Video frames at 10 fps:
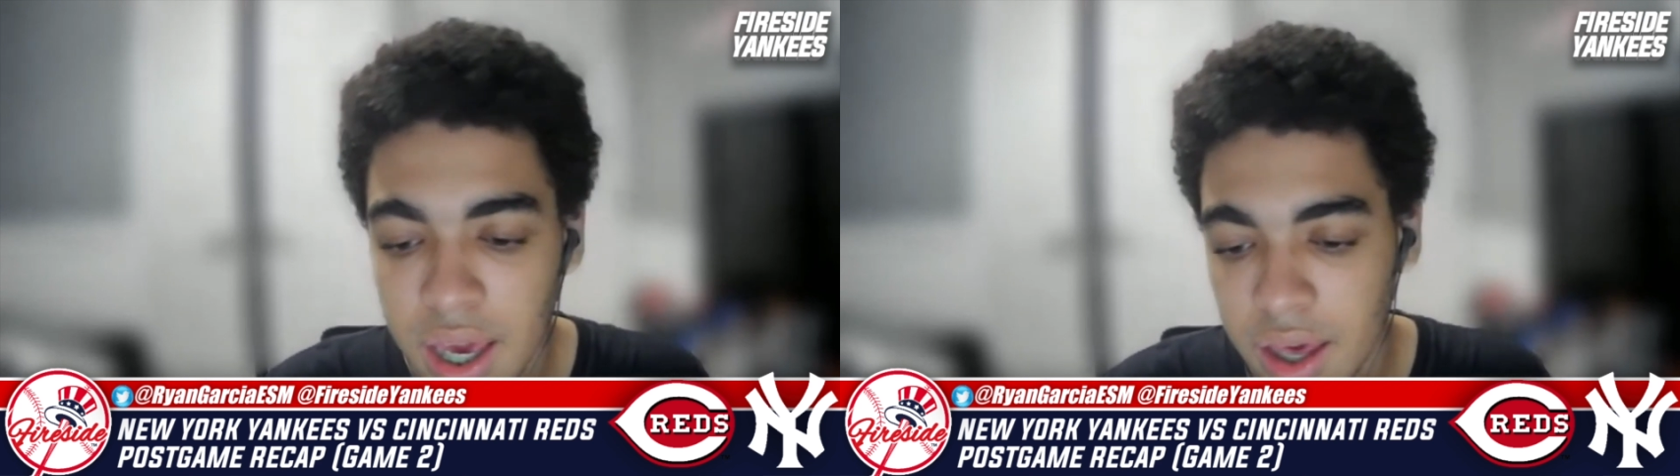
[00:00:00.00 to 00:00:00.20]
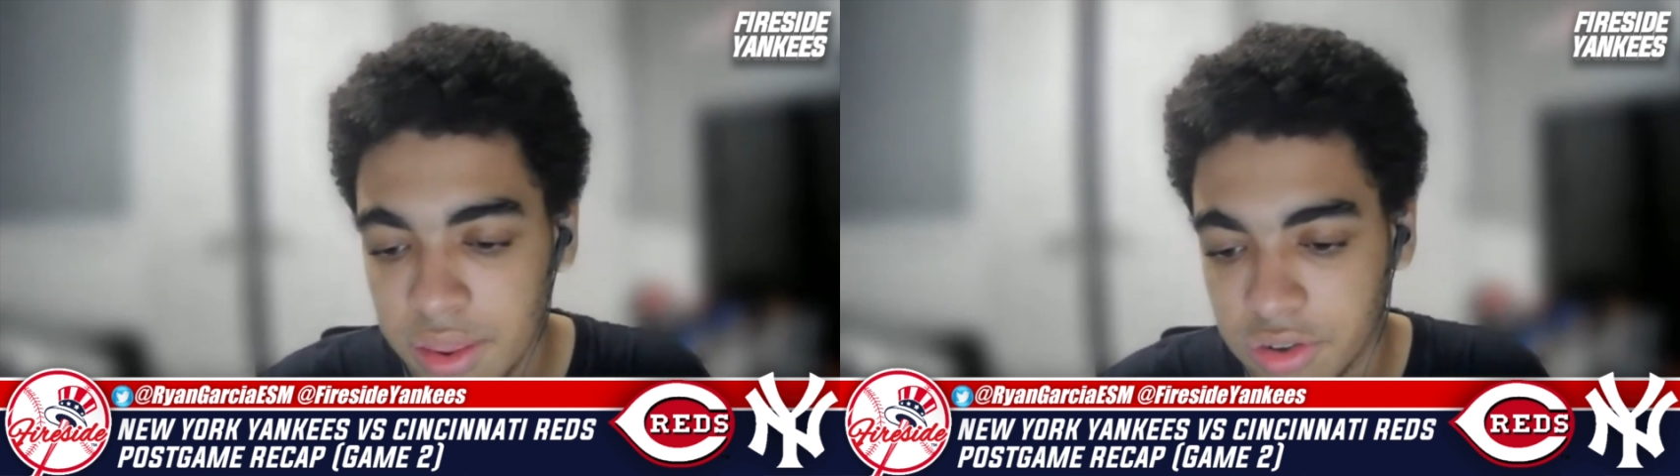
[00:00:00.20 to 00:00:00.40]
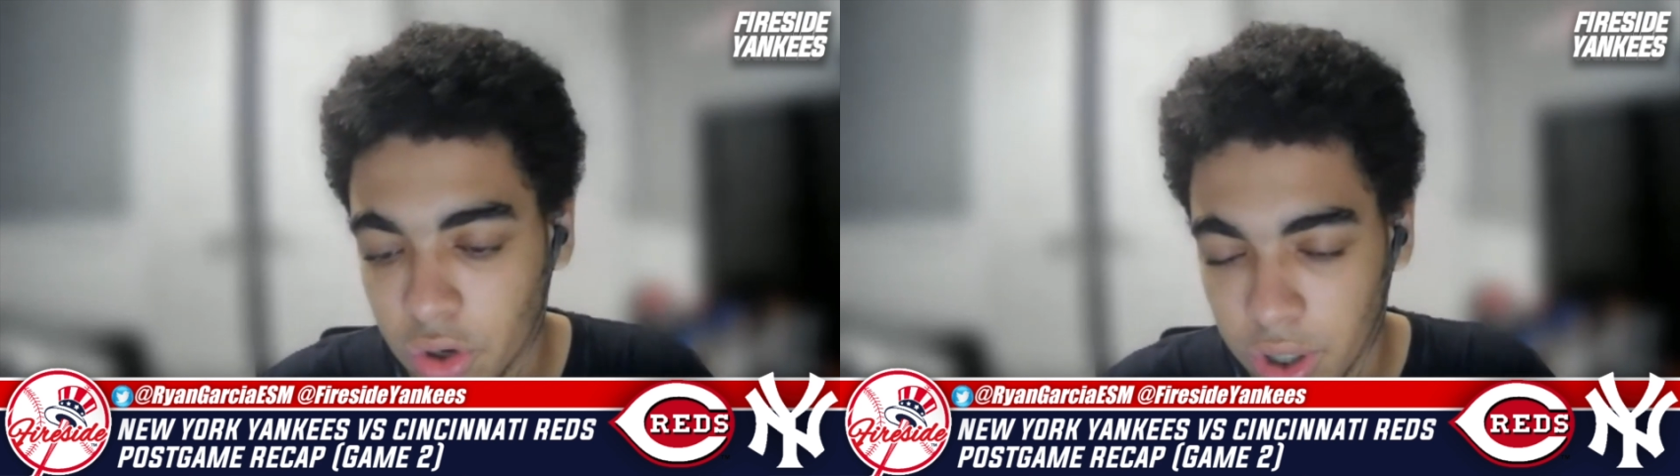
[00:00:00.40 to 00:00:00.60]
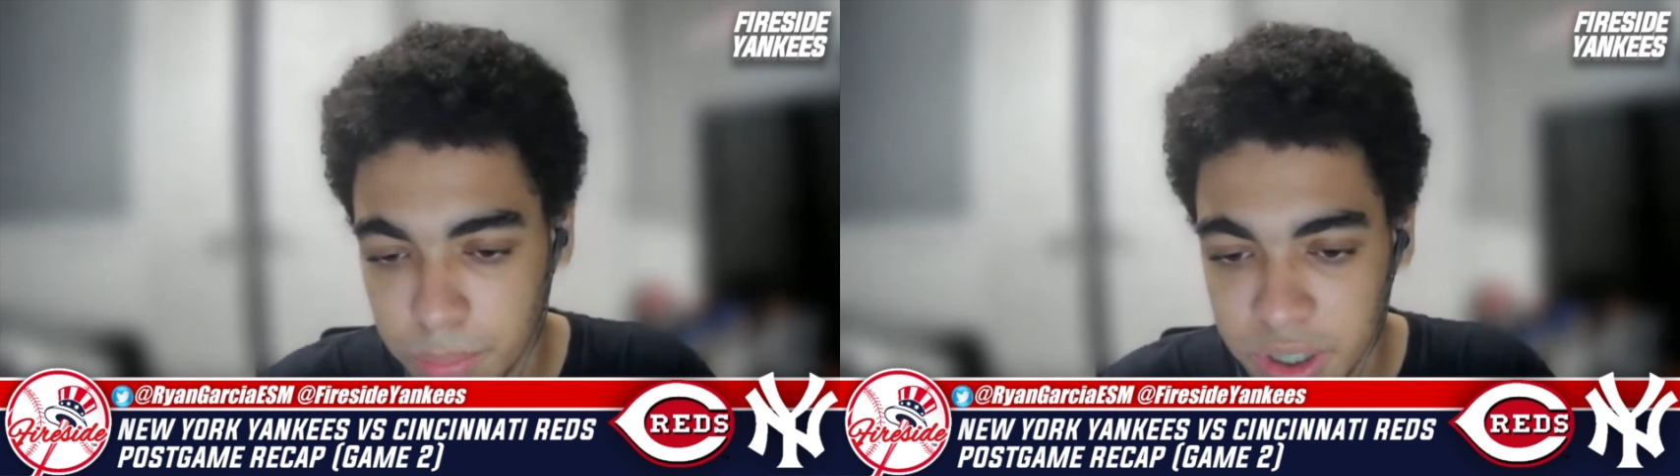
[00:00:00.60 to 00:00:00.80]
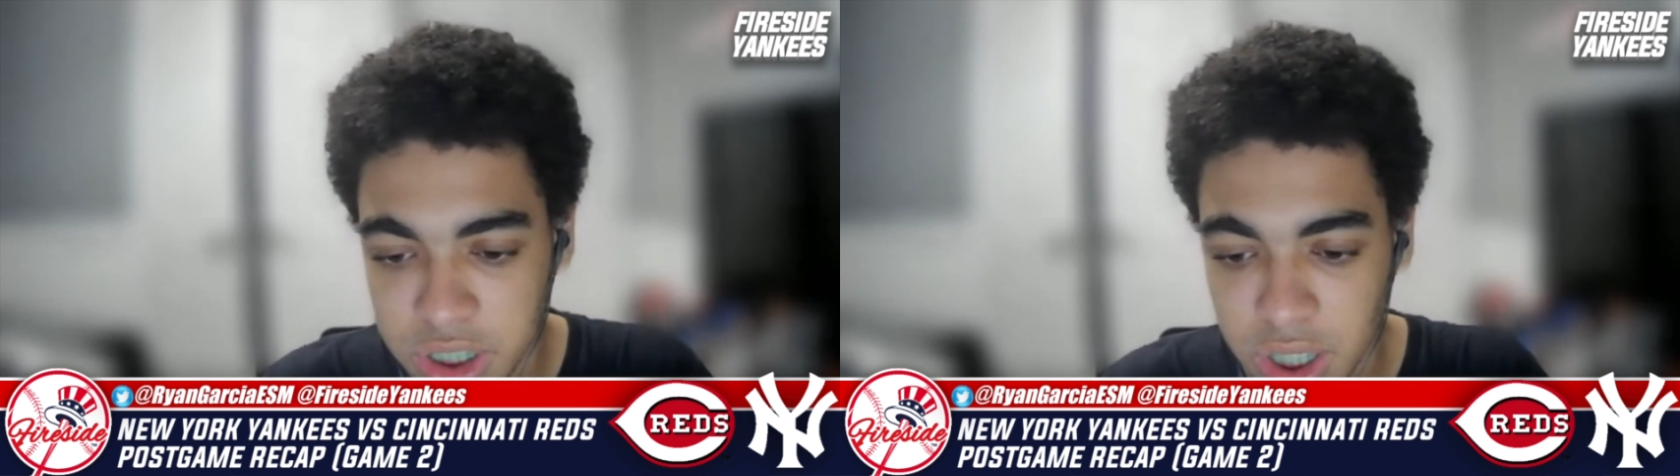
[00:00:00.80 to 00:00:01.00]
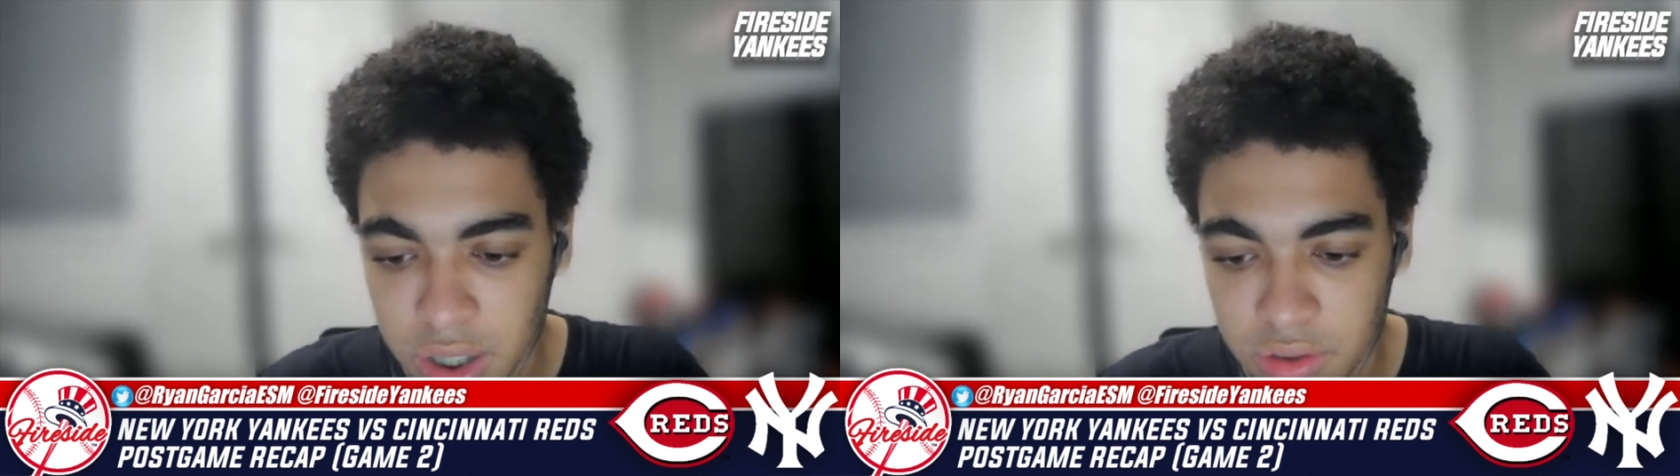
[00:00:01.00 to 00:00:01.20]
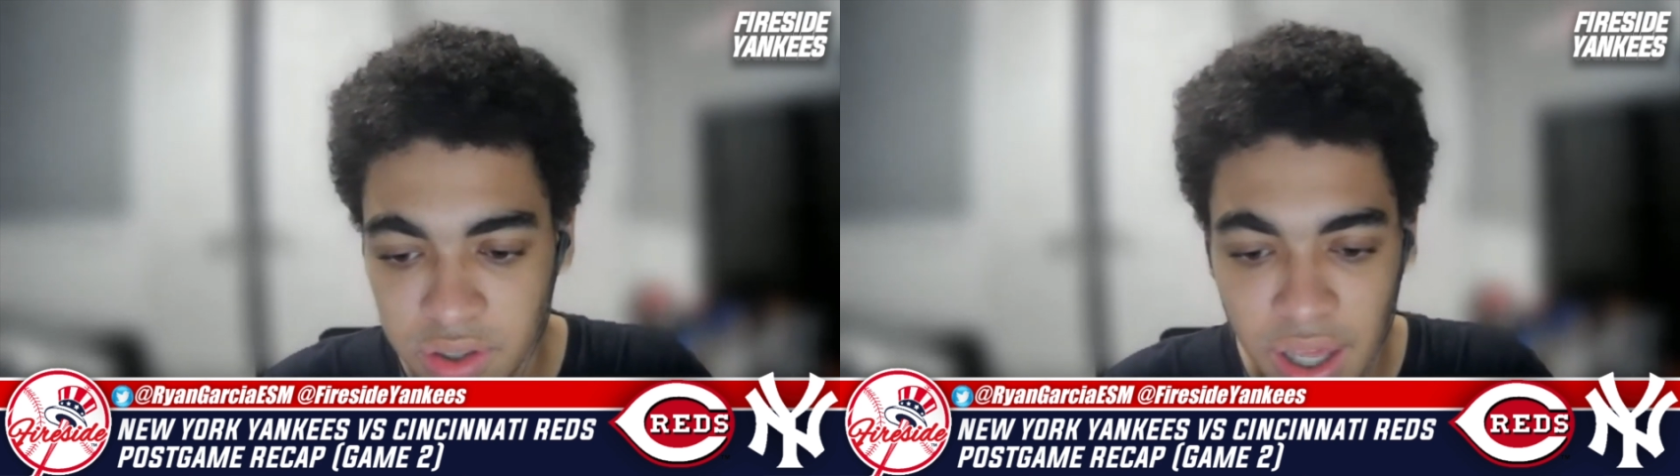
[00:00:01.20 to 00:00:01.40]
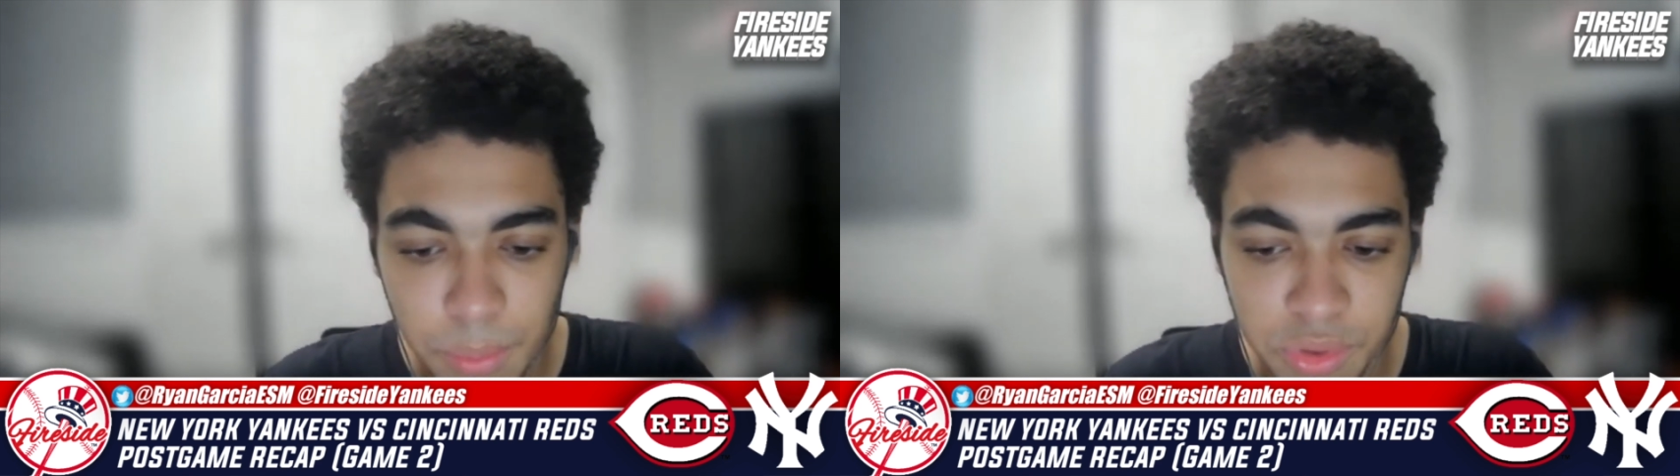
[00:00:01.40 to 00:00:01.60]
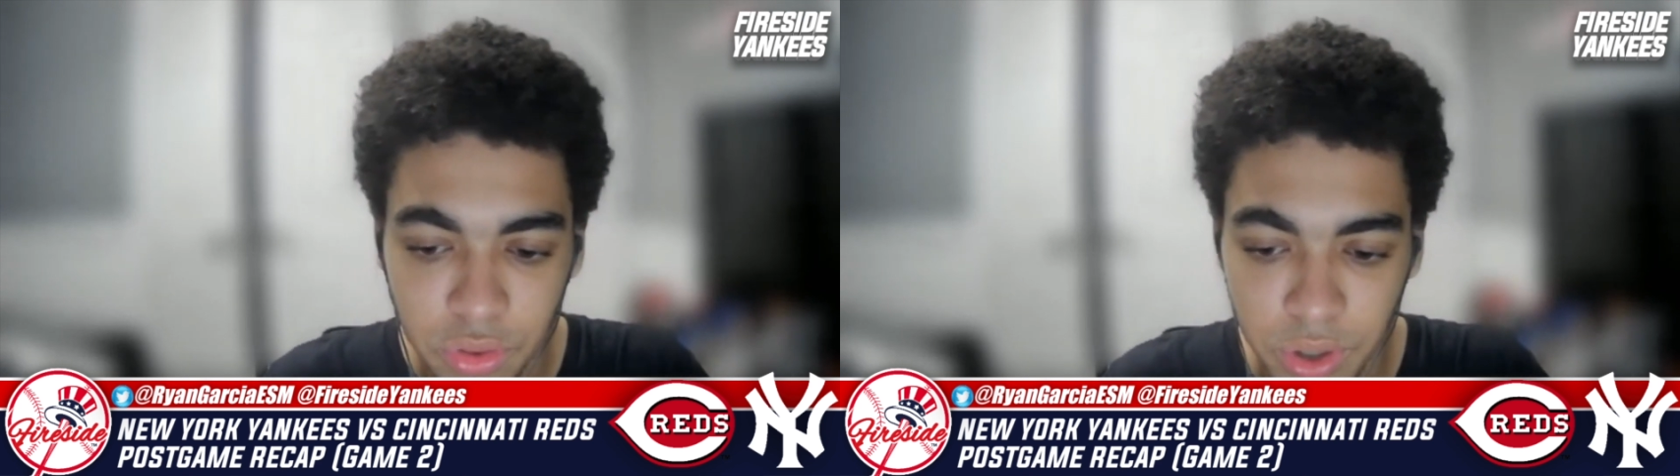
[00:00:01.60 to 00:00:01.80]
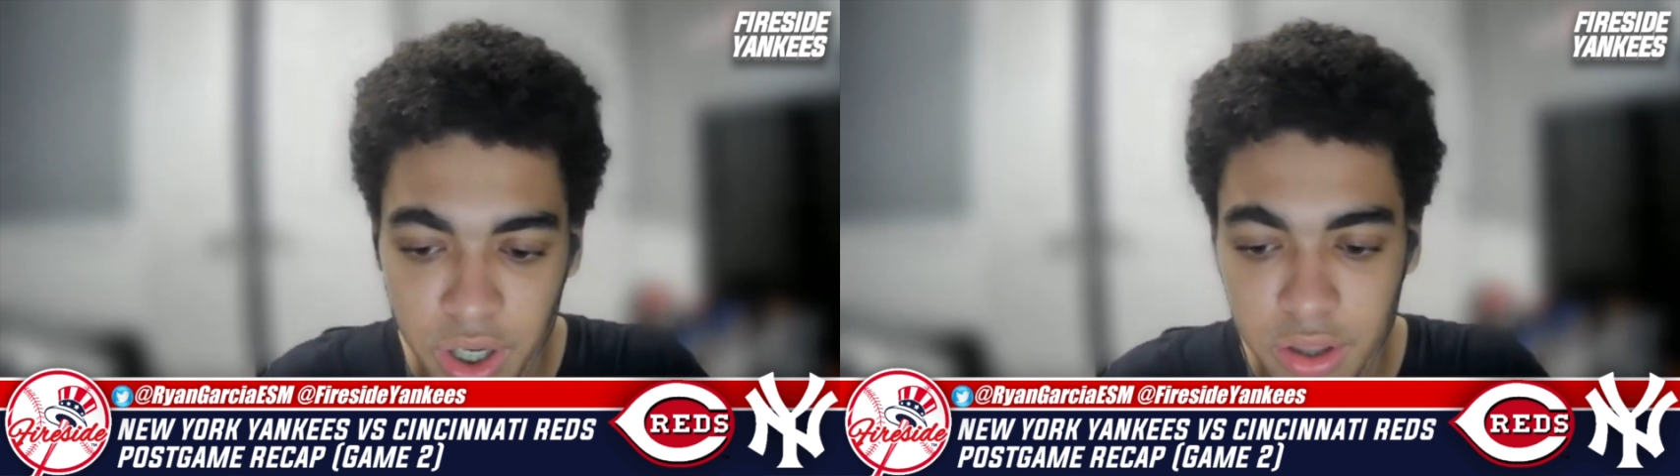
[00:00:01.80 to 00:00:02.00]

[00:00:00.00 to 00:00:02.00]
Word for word: The starting pitching tonight wasn't great.